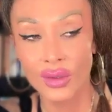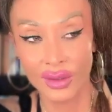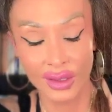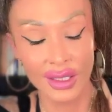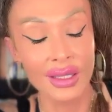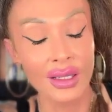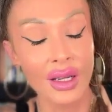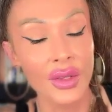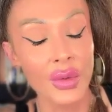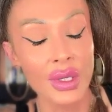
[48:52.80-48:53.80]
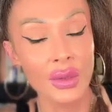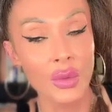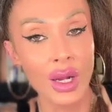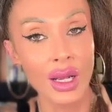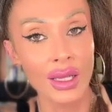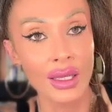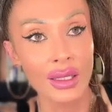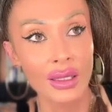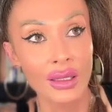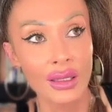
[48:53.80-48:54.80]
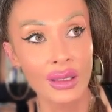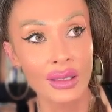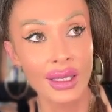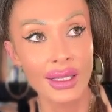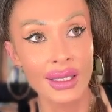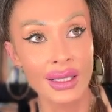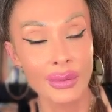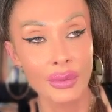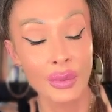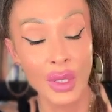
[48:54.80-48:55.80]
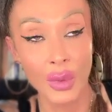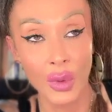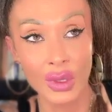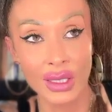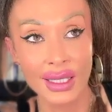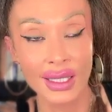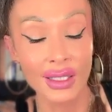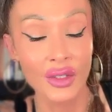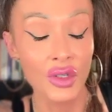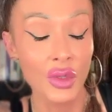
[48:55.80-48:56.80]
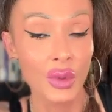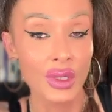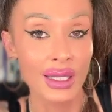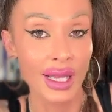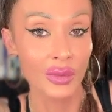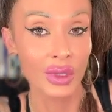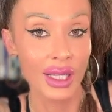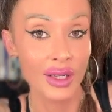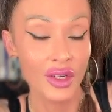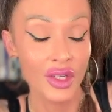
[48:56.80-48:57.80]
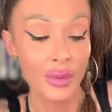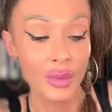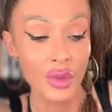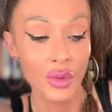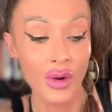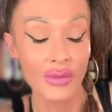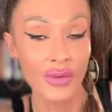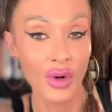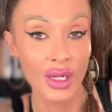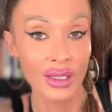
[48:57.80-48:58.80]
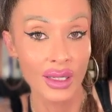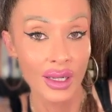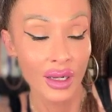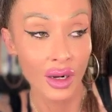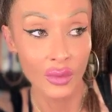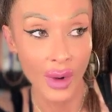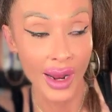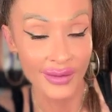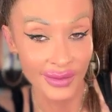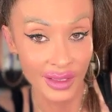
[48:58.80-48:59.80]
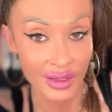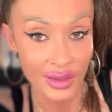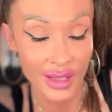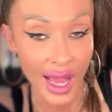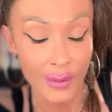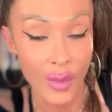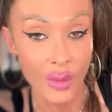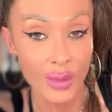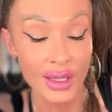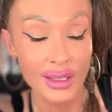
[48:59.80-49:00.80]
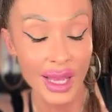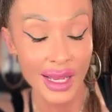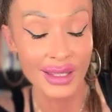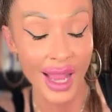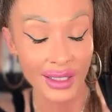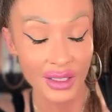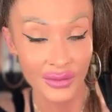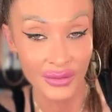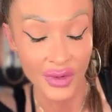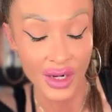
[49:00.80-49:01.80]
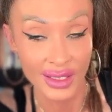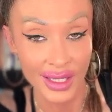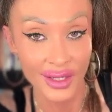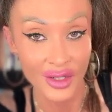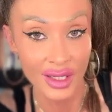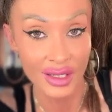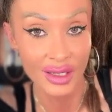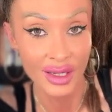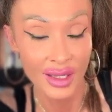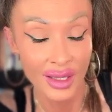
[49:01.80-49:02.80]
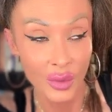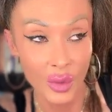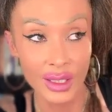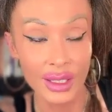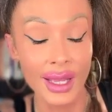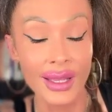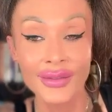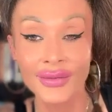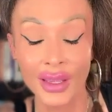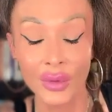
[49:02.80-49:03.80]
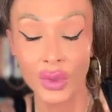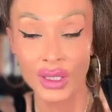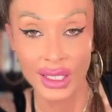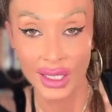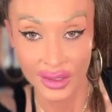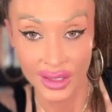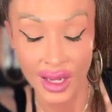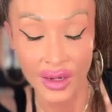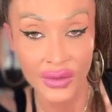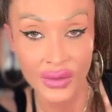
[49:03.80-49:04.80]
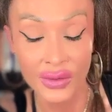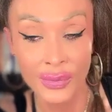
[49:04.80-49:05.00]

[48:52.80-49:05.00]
this is another reason why this people with this signature will stay in relationship, to avoid arriving to that moment and that confrontation with life and with the inner self